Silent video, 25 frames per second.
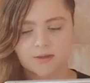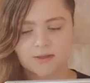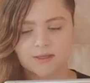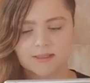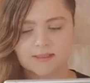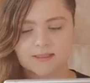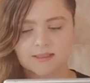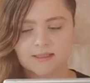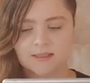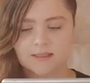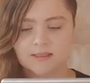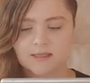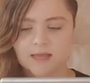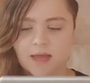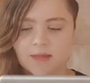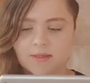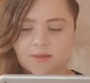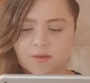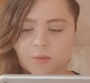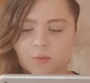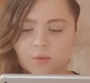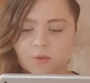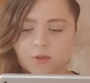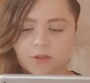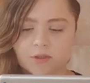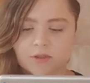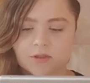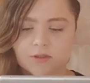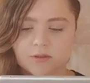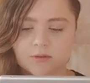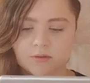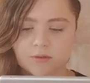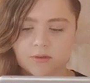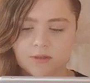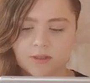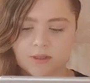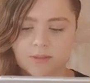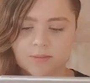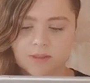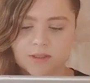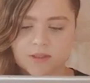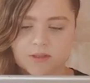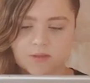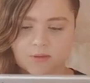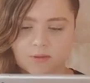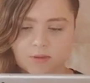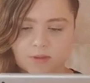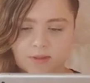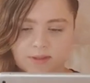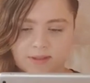that's it, and the word limit
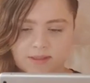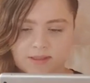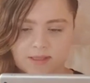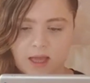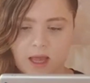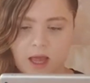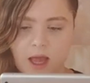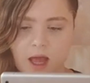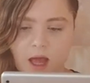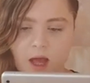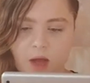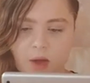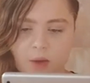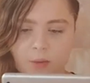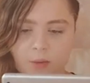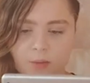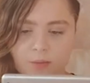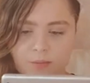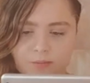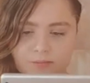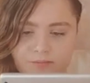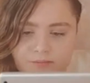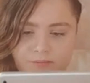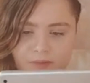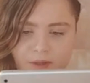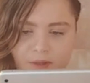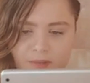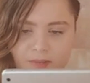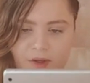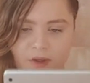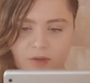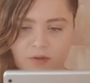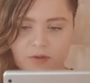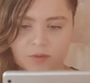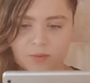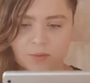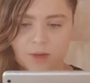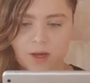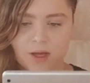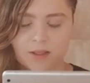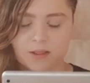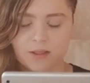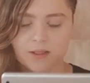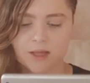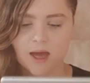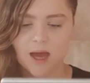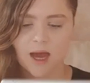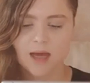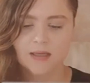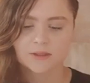was about
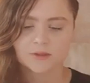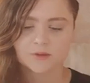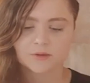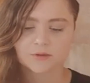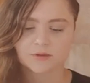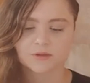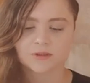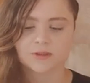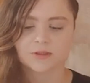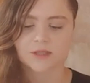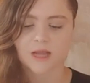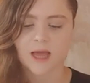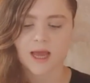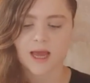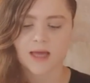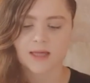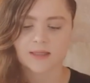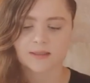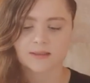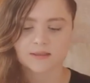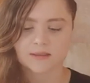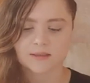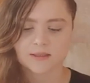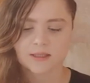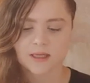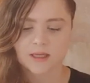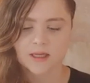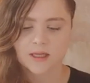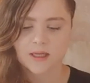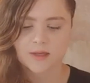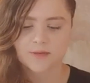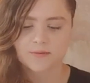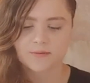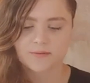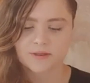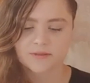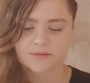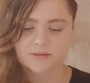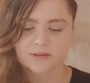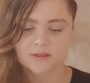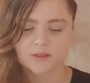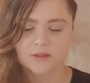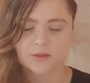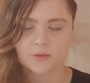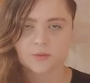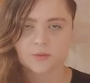150